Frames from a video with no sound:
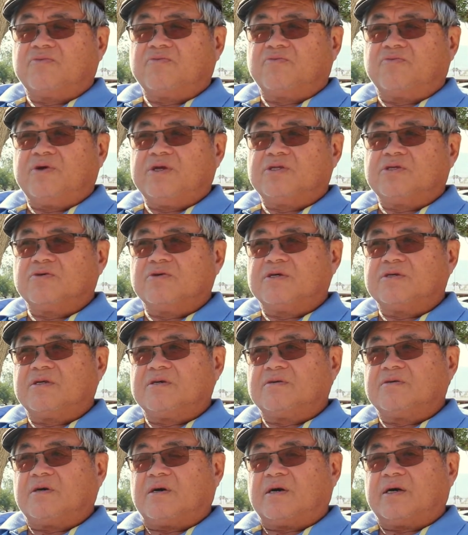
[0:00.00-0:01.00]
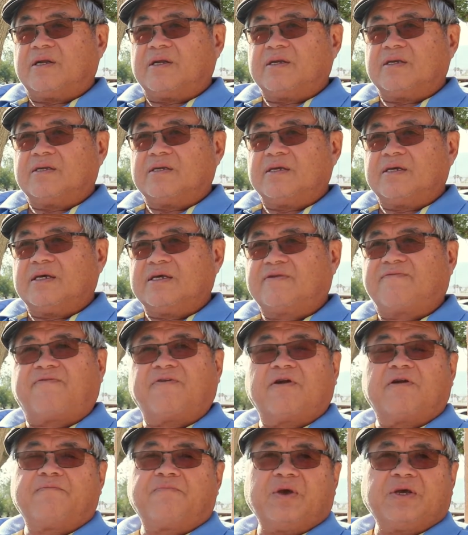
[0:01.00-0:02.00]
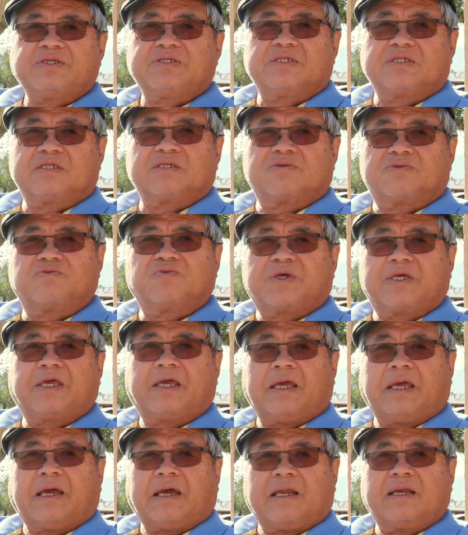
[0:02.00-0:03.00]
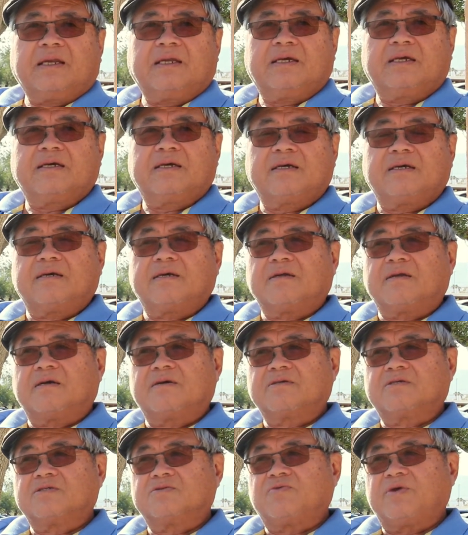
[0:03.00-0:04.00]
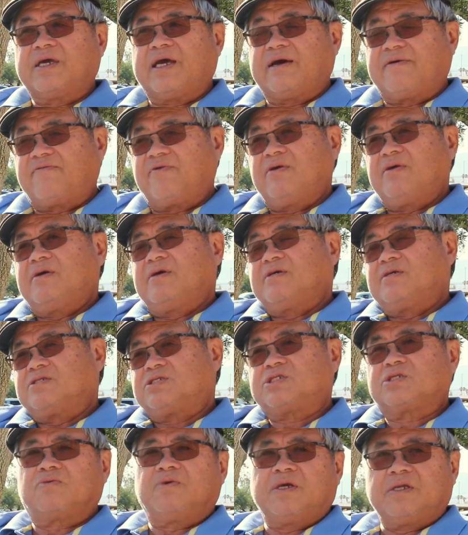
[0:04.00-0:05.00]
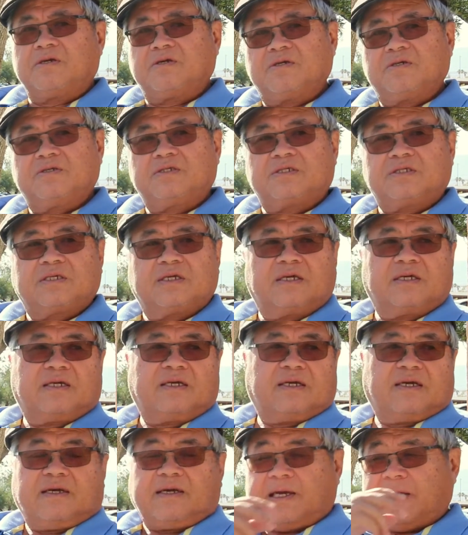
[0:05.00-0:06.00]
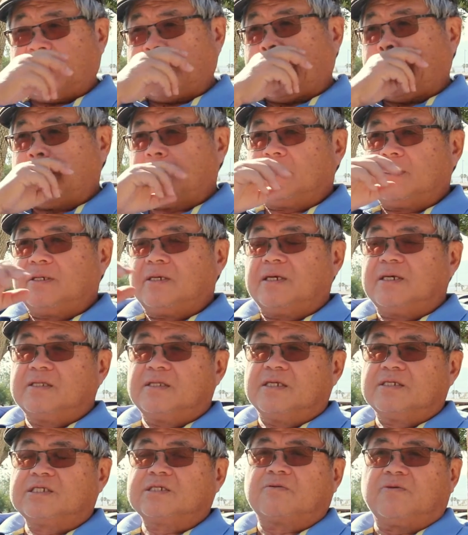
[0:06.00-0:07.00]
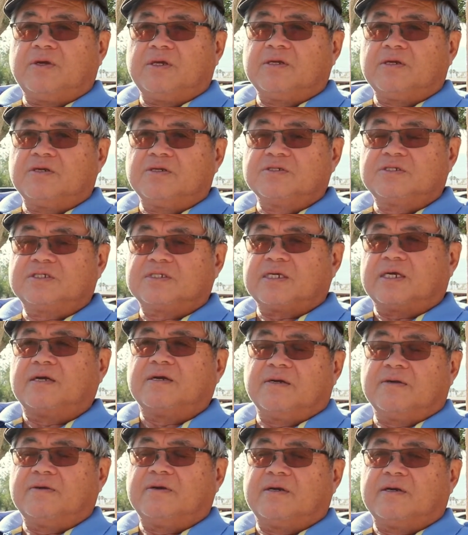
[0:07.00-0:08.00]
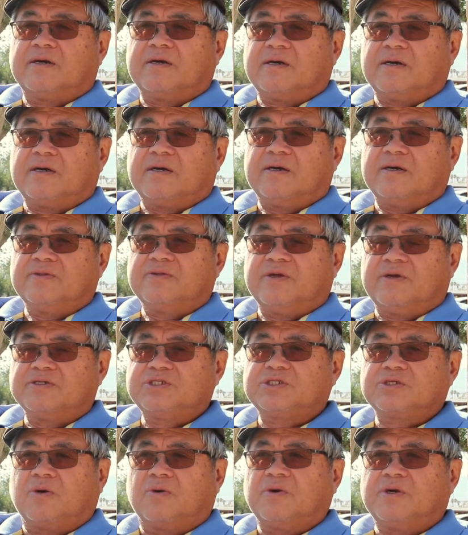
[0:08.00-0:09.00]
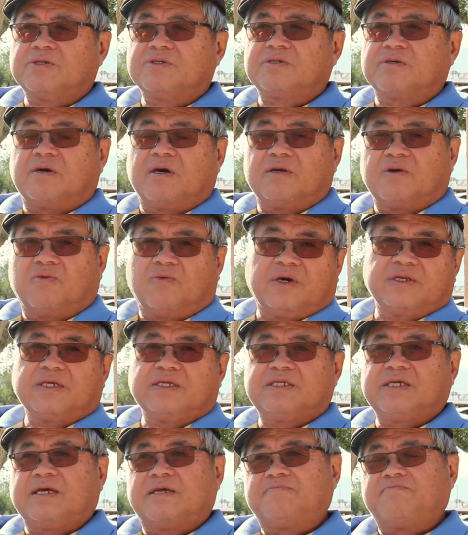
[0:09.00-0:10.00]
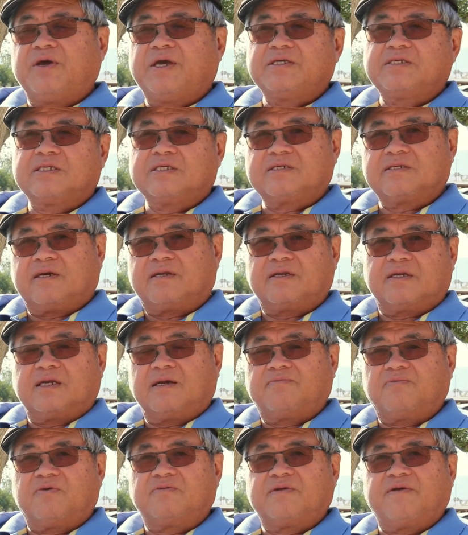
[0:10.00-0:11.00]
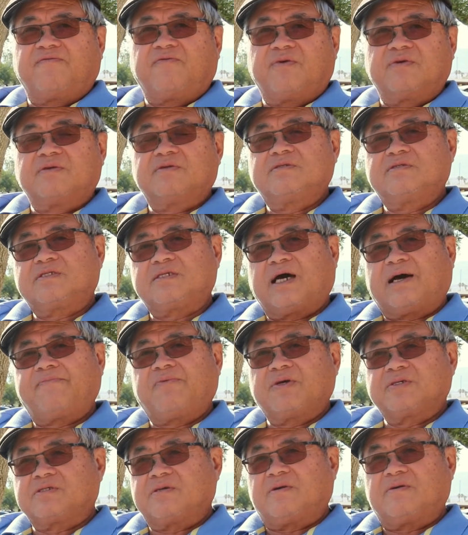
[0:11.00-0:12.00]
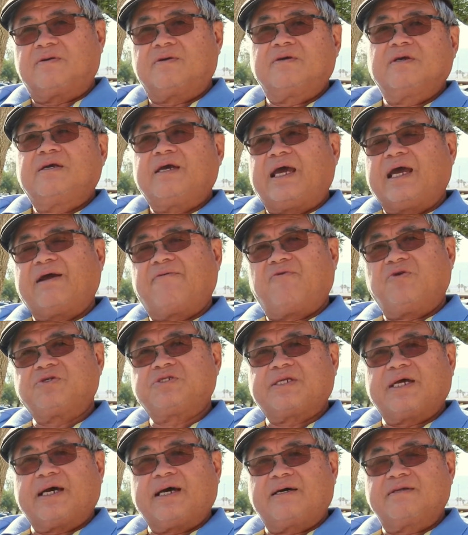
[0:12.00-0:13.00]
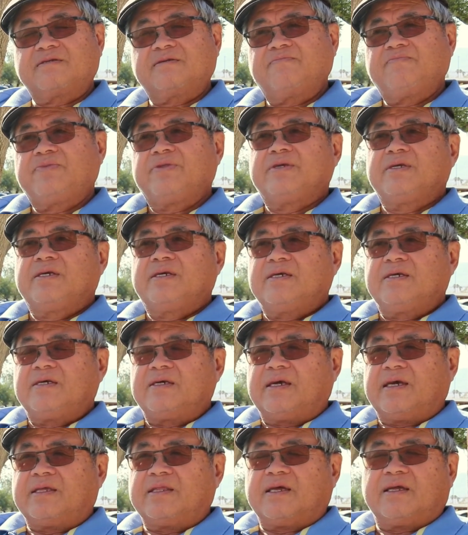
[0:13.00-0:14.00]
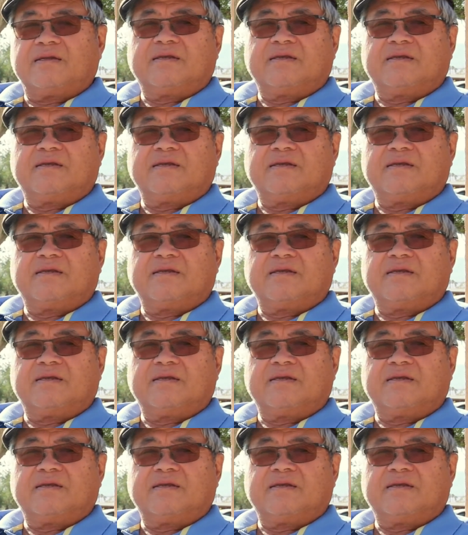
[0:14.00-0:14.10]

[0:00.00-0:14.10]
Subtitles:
we do it on as fair a basis as we can. Because we have screeners, and then the screeners are their scores on a 1 to 10 basis on a number of different topics are averaged out, and